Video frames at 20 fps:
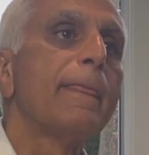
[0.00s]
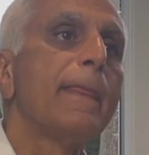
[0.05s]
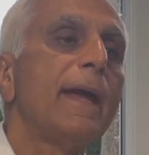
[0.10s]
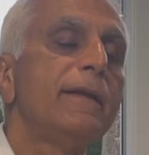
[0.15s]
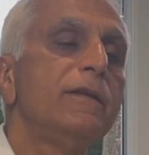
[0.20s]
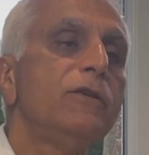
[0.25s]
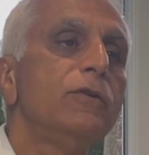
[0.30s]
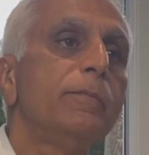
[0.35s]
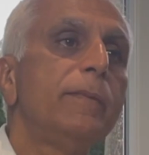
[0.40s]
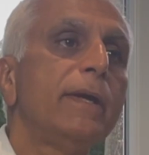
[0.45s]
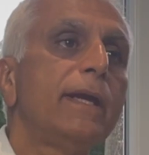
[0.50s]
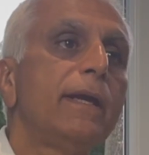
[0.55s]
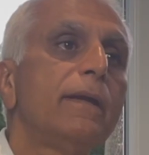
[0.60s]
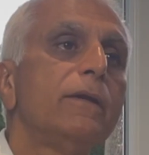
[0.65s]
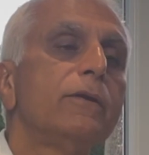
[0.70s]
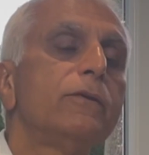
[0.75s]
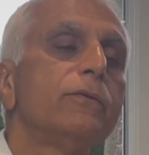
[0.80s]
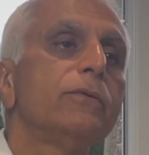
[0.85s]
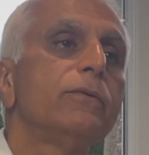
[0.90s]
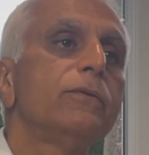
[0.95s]
And you begin
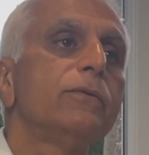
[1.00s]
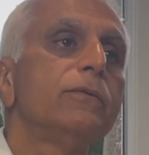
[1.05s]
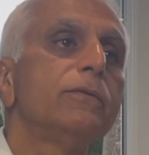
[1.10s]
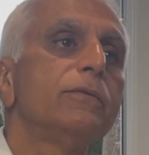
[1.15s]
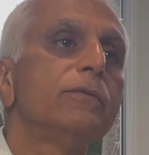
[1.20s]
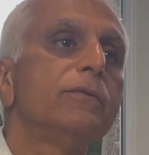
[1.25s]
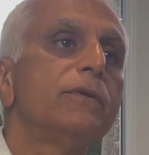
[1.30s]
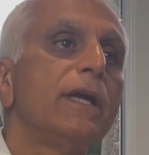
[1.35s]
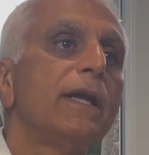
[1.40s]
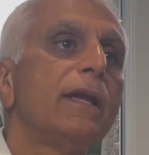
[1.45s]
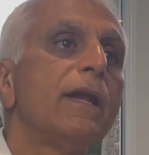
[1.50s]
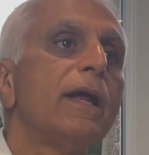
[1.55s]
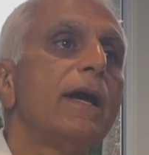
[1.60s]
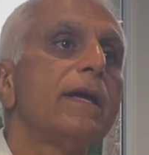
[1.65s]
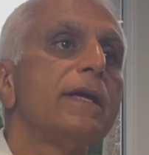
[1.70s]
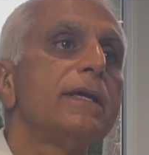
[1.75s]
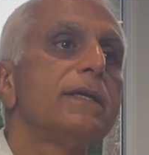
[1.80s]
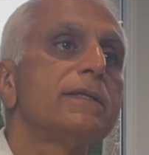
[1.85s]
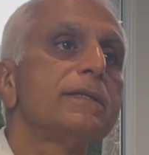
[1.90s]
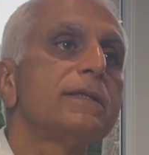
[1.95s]
to
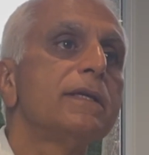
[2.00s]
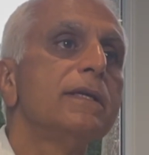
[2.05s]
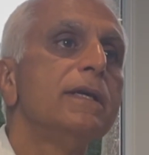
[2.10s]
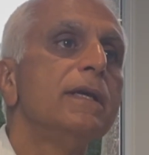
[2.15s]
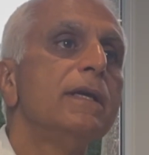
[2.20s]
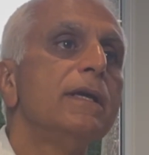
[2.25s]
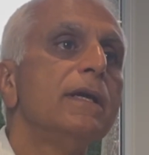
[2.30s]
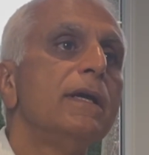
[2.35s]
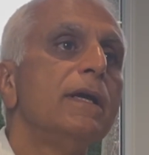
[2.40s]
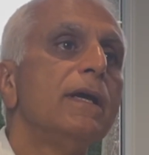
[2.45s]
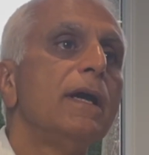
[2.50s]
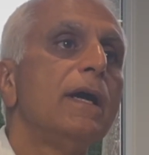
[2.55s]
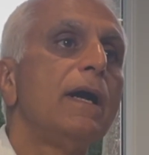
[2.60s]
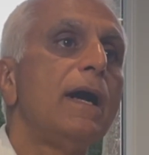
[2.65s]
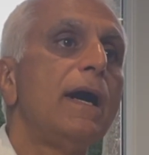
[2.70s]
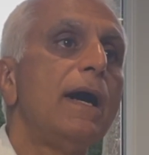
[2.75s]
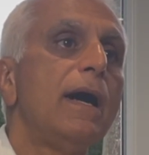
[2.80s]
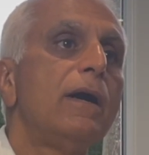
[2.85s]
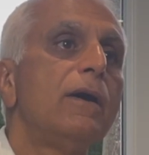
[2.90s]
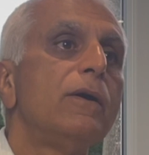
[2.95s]
realize
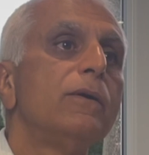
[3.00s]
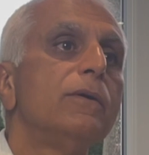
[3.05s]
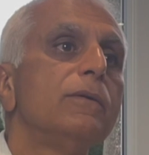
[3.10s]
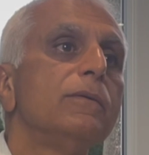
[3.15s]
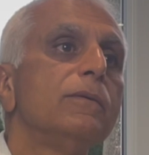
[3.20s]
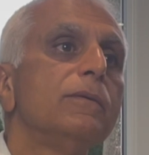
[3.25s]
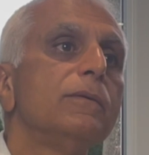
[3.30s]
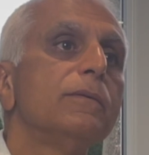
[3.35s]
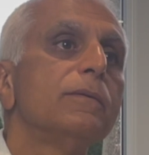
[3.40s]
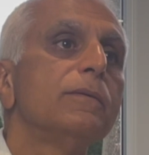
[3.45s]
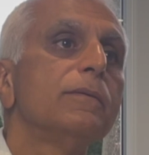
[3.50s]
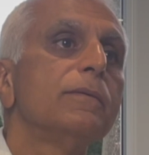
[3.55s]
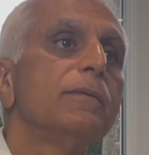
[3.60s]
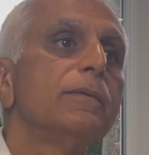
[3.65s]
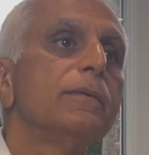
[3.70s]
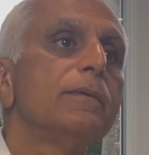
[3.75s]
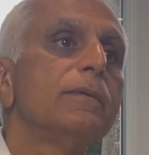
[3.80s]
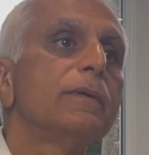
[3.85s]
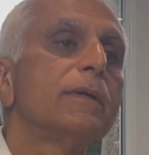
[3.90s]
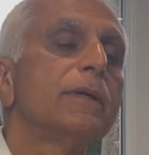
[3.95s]
how
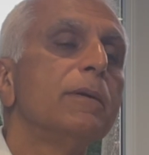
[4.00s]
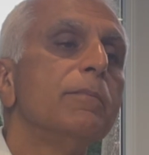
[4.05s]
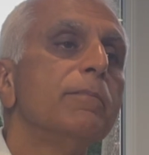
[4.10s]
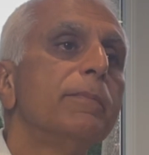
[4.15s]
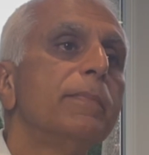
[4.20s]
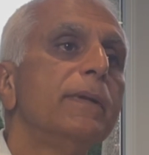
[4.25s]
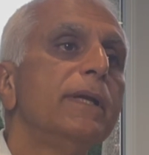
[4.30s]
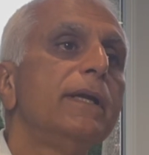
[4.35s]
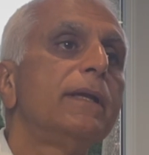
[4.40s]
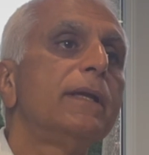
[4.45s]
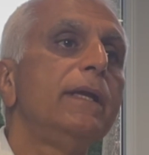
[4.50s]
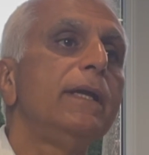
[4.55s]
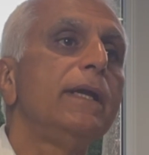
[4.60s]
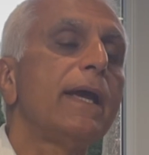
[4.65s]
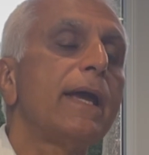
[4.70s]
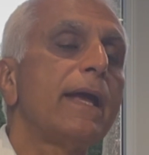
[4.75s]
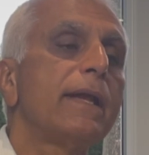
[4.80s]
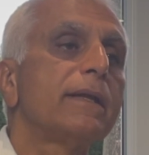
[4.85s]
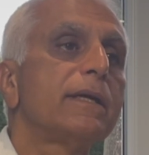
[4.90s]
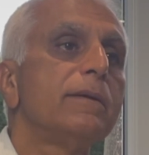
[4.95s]
completely
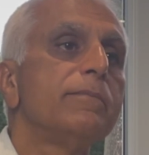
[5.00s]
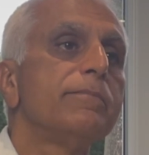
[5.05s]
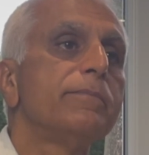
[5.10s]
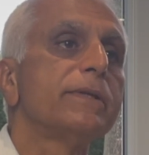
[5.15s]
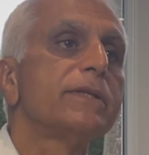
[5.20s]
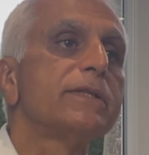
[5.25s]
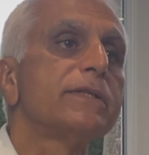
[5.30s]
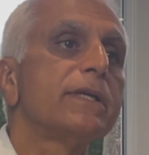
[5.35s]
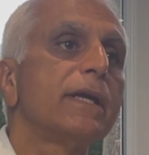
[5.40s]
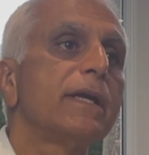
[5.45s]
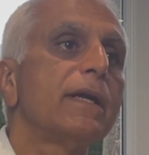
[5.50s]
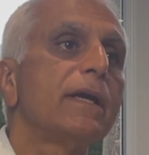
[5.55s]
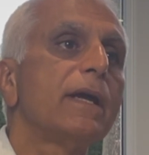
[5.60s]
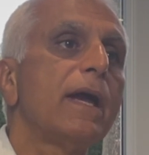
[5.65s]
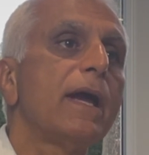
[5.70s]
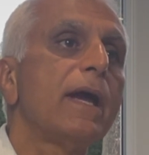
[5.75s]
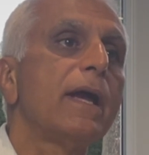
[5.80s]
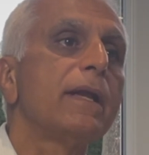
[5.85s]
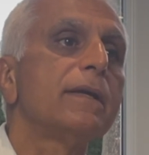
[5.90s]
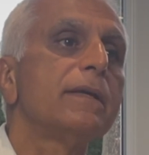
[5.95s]
encompassing
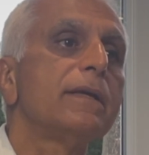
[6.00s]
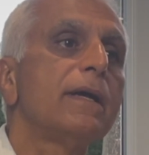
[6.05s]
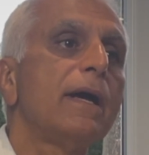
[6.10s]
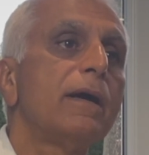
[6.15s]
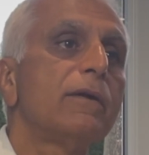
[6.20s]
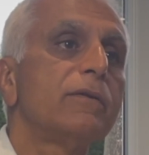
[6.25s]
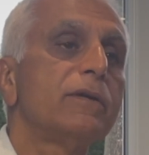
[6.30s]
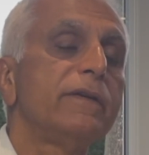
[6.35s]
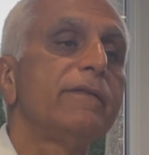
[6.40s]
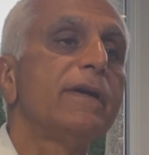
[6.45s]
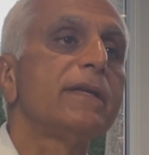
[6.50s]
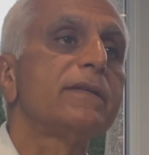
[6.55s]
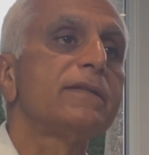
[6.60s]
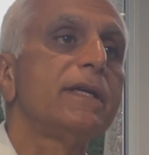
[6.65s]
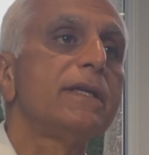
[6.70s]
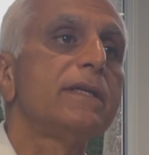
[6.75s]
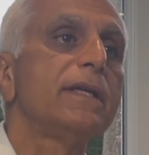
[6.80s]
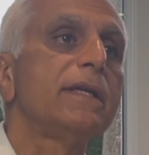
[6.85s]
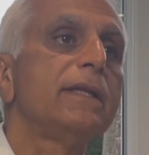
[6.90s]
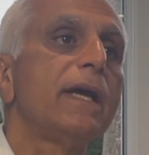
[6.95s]
and how
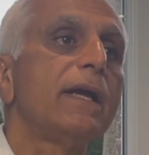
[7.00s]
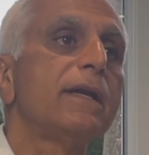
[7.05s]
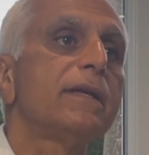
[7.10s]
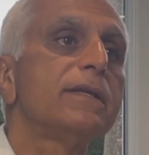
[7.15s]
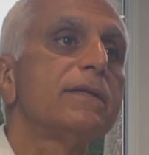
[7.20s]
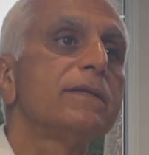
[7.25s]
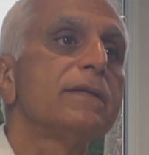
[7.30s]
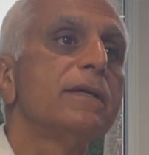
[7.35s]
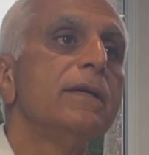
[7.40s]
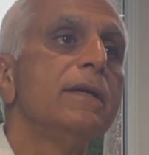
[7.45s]
devastating that is.